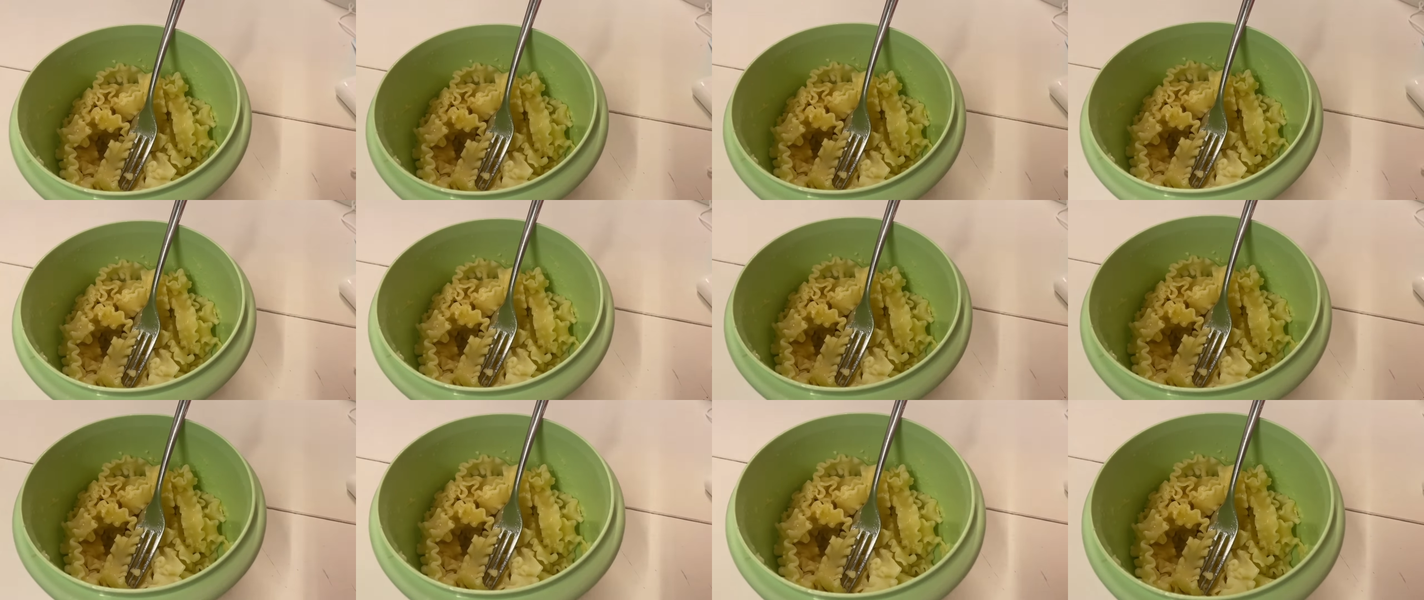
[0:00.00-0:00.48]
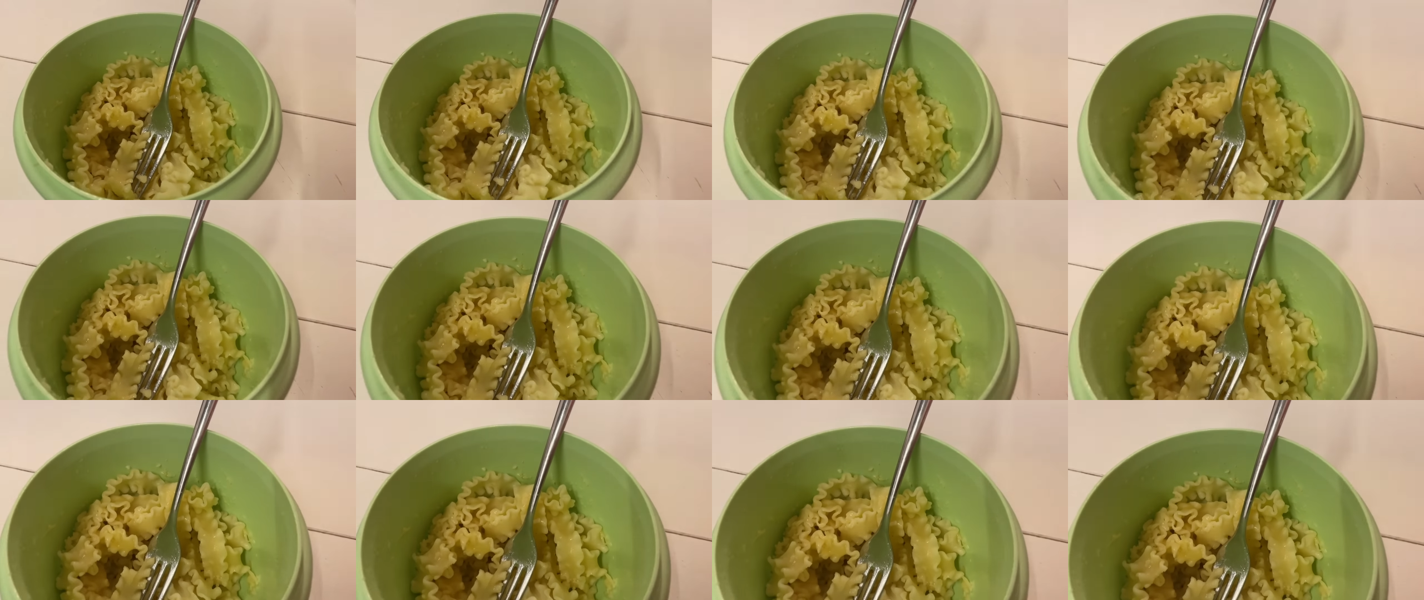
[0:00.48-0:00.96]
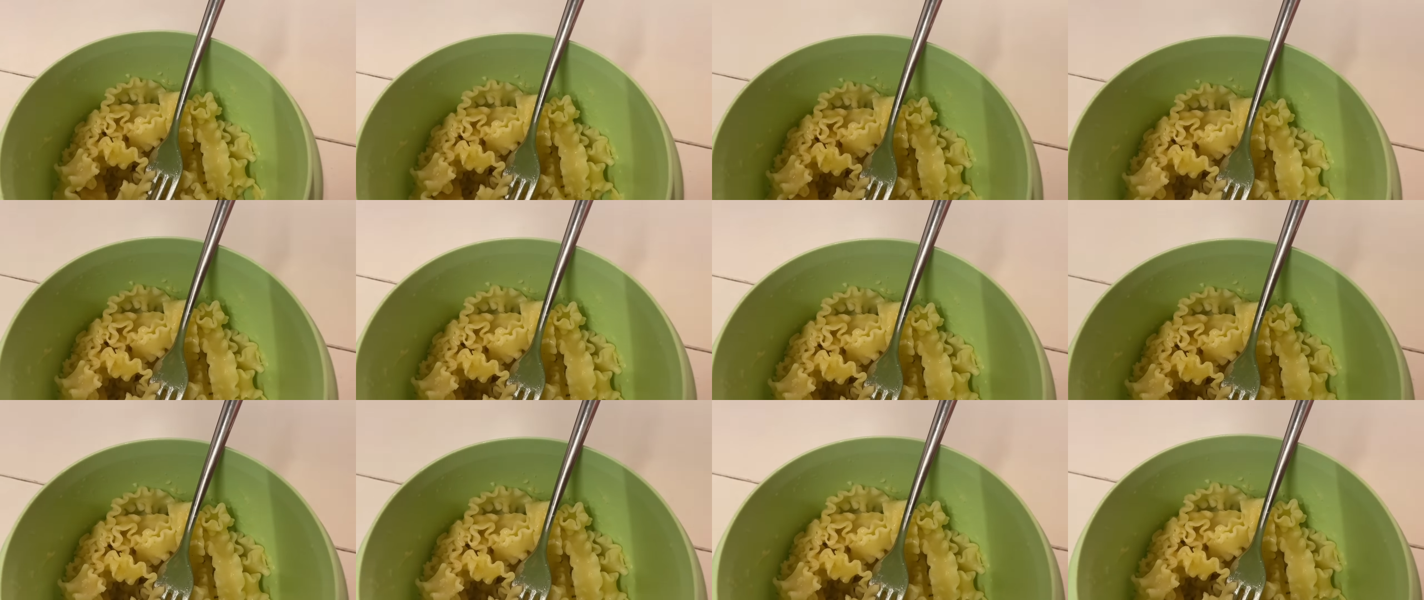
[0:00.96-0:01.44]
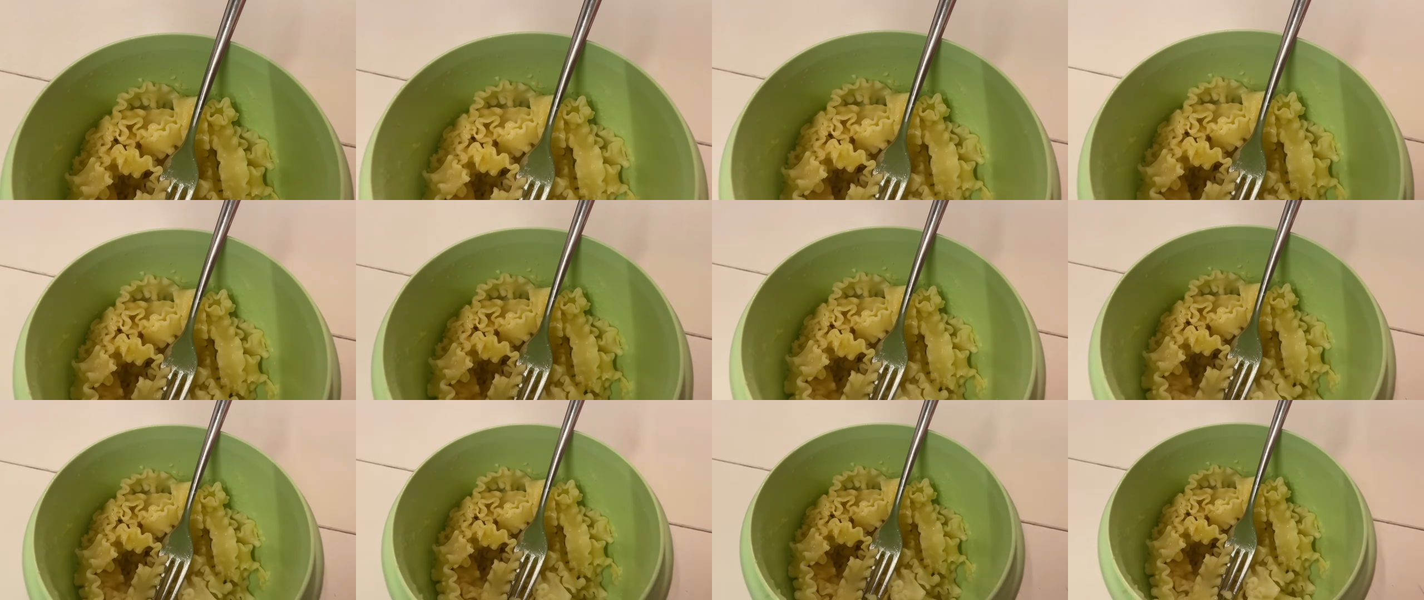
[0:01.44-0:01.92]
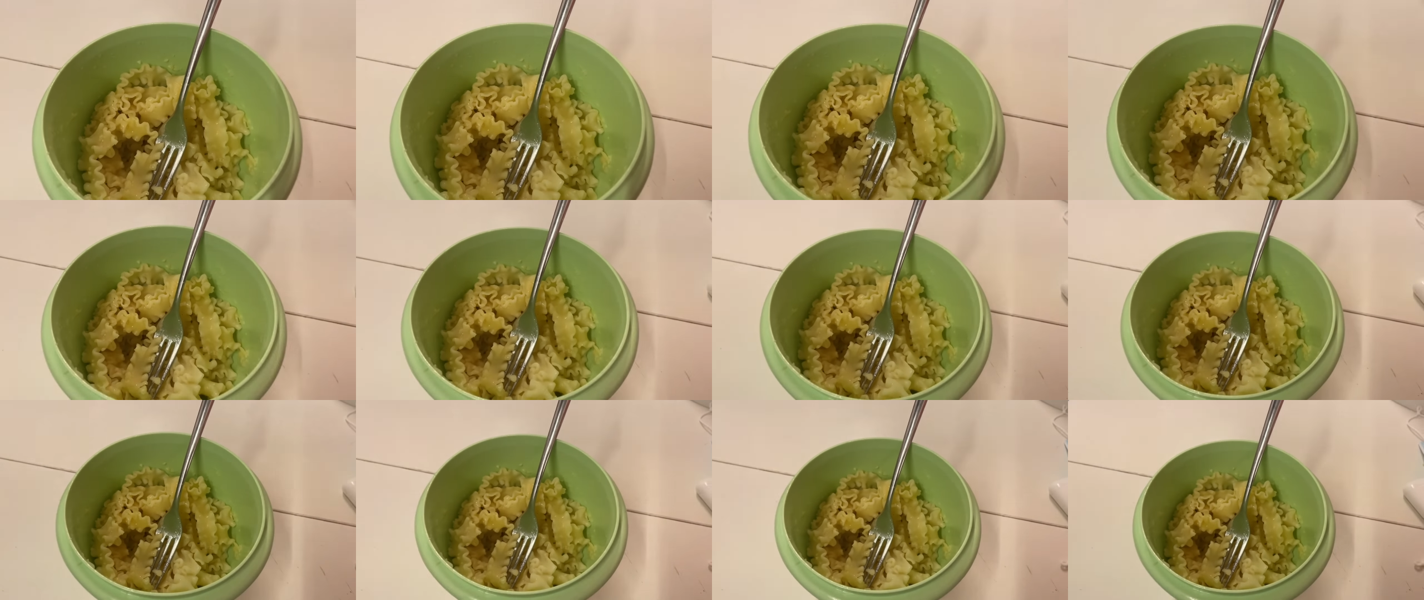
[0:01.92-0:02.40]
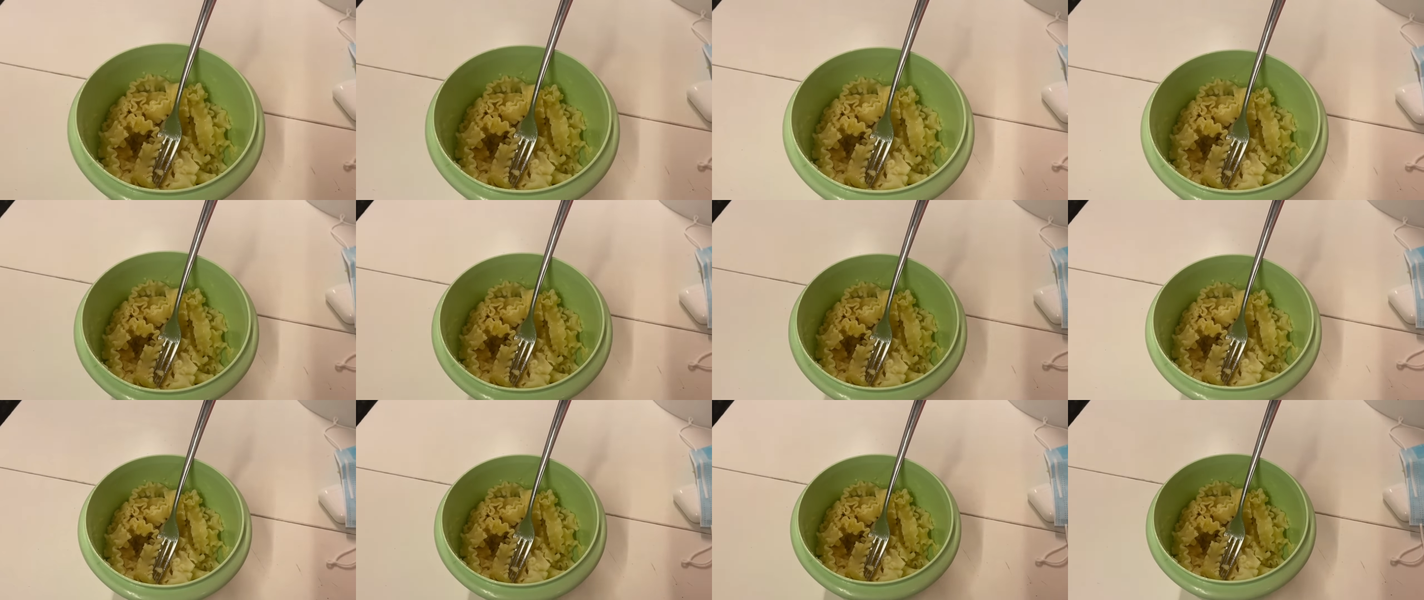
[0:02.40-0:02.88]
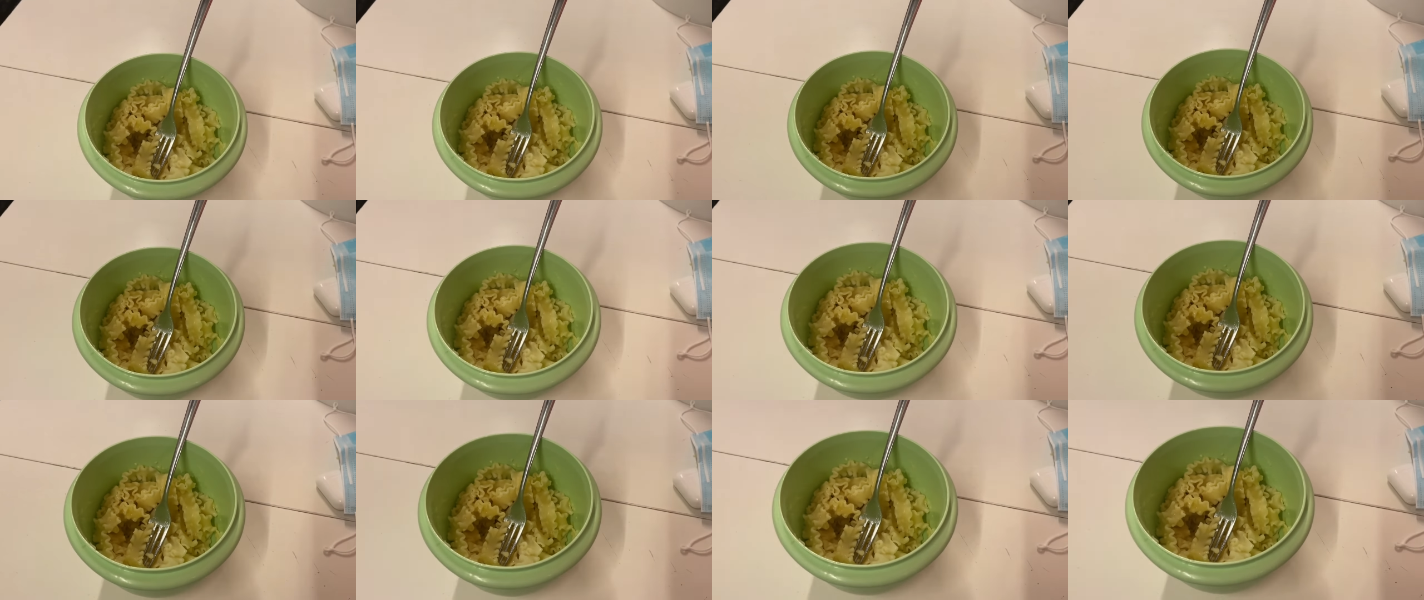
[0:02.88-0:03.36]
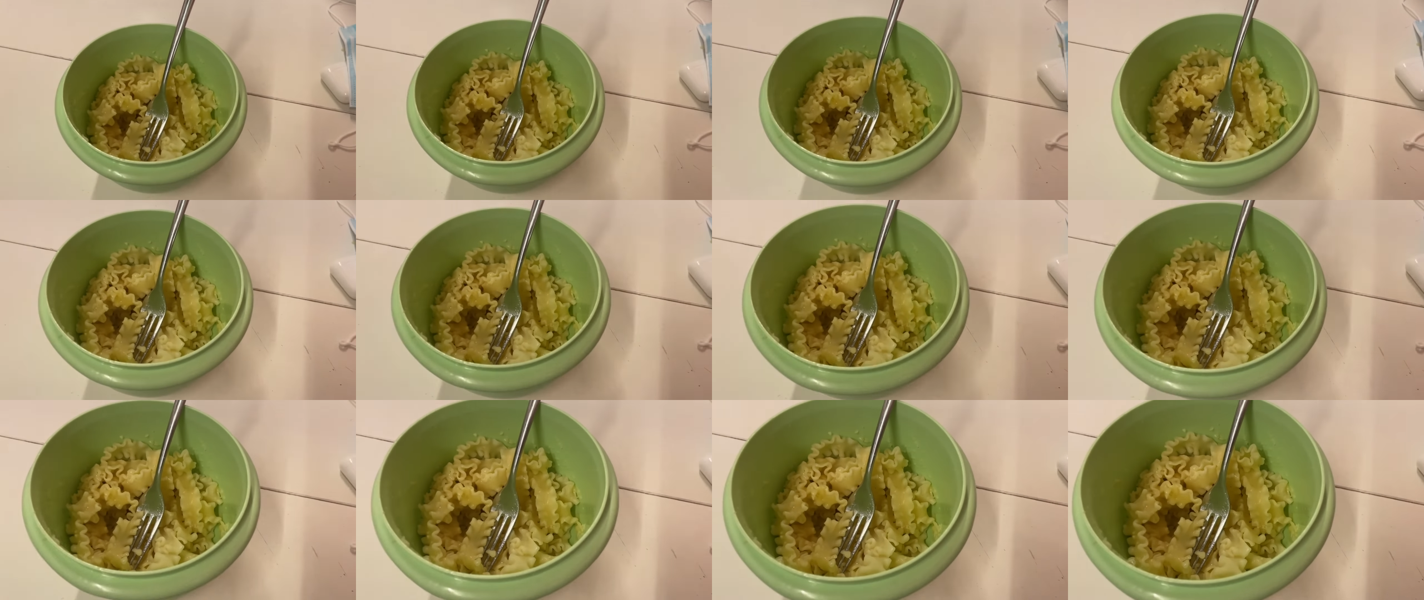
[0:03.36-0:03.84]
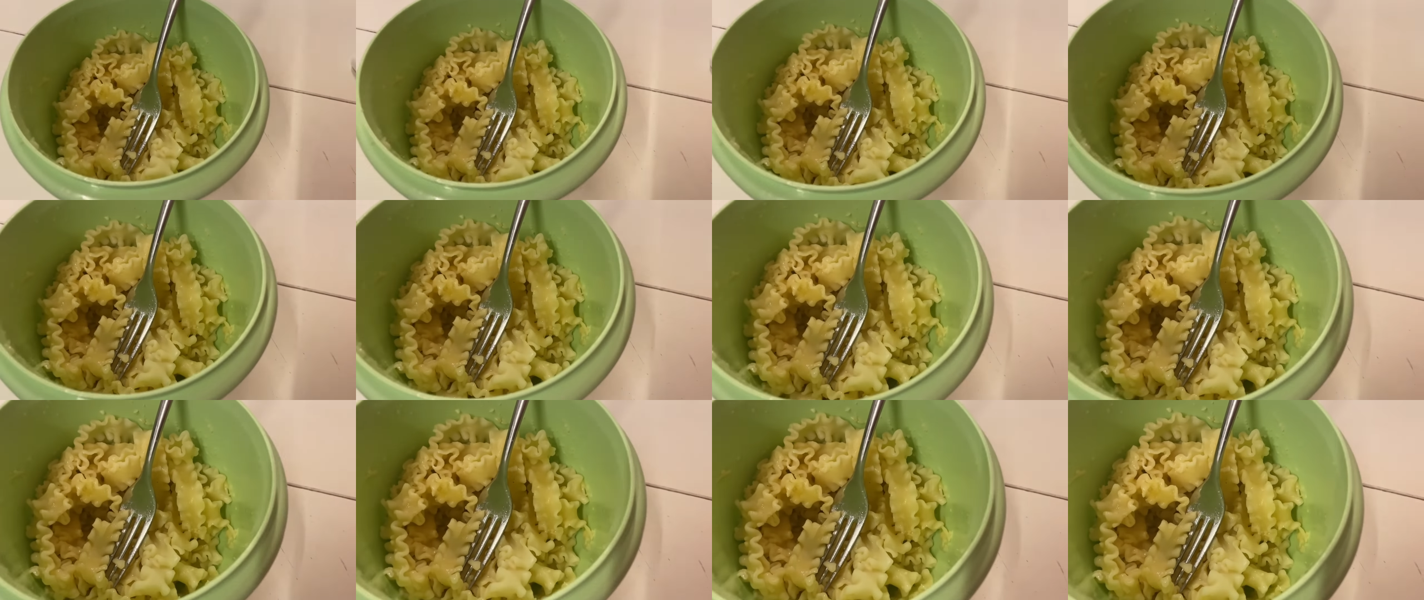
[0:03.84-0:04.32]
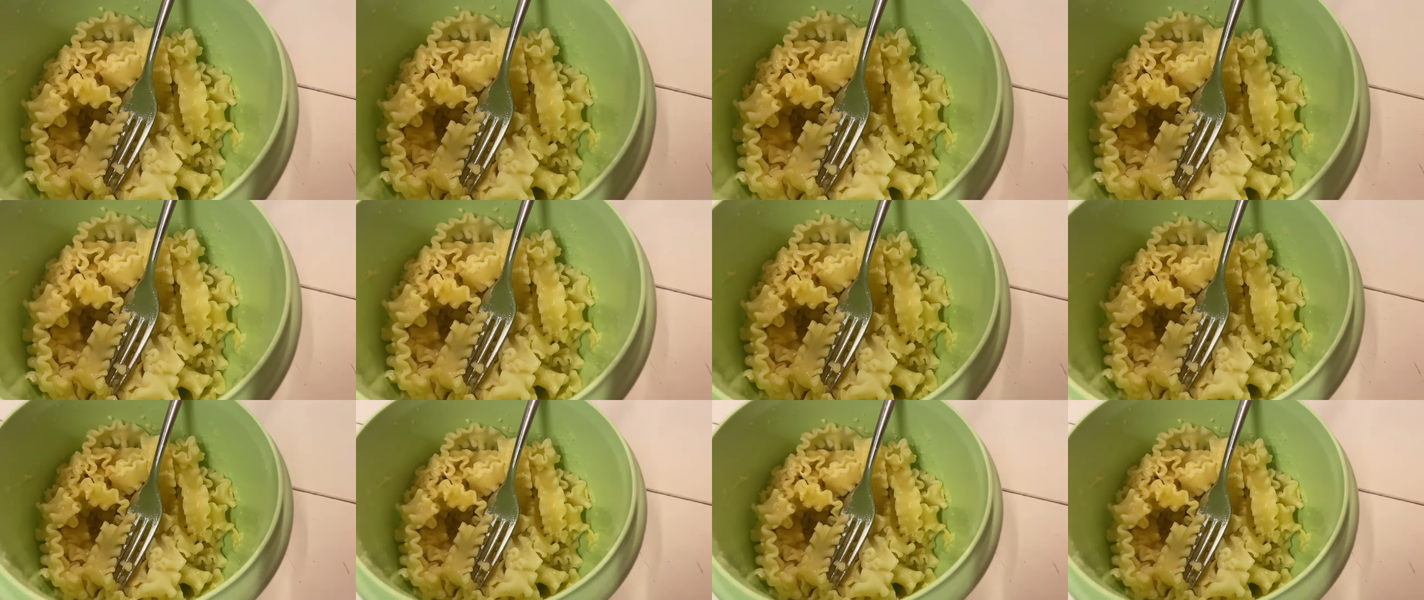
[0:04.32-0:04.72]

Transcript: (no speaker visible)